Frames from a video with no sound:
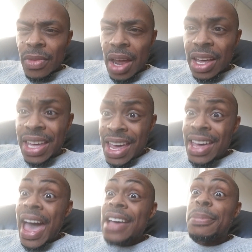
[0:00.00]
And a king
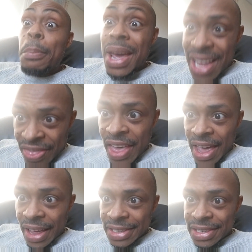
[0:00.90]
has many
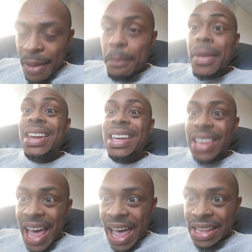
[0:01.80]
things, many
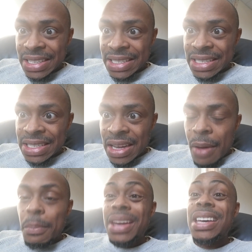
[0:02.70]
lands,
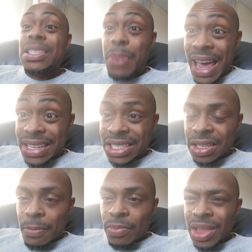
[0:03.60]
many
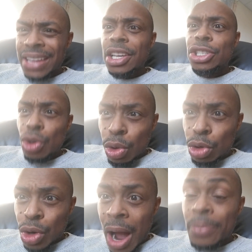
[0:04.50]
space. Like the Zulu
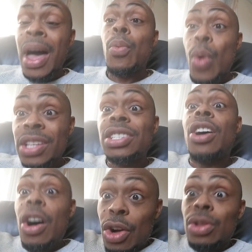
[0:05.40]
tribe that once
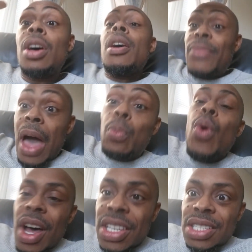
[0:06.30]
conquered, that
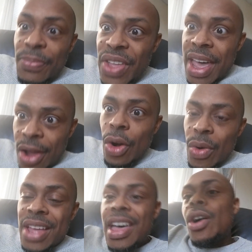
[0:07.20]
was there
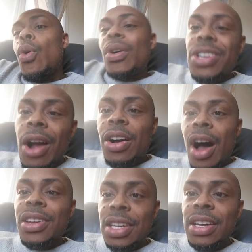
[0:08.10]
in that whole entire
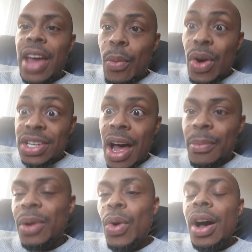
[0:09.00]
continent at one time.
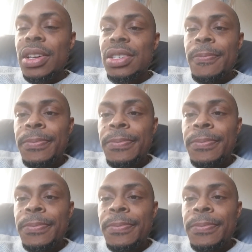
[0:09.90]
It was.